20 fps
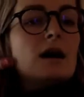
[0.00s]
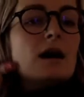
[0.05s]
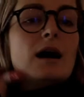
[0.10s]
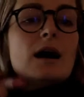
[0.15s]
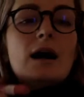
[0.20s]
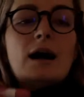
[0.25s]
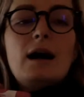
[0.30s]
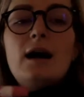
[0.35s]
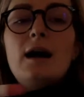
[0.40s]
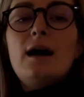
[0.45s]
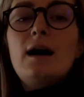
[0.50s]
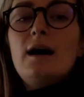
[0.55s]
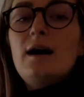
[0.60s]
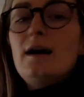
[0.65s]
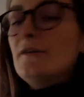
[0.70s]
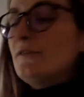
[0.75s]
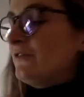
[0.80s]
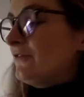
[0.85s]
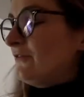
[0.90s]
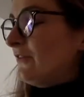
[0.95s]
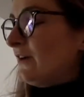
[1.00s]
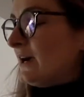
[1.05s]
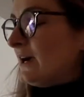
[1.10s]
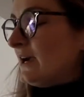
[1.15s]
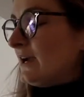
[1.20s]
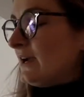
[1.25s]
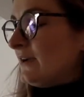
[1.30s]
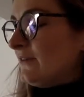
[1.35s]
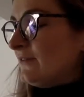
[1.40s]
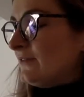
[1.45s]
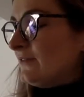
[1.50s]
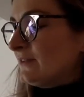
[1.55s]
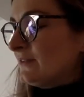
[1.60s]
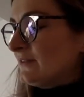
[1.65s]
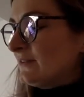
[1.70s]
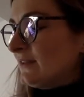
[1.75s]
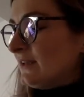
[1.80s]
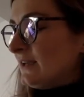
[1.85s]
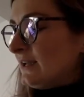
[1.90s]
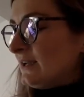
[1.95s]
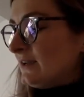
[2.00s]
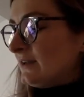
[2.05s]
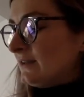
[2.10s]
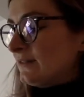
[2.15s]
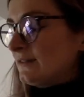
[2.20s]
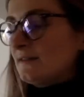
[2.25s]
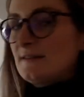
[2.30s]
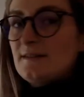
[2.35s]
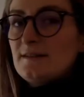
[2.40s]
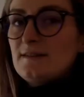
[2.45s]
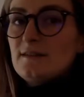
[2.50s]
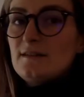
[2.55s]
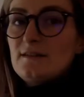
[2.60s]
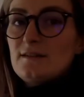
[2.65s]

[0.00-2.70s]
5/6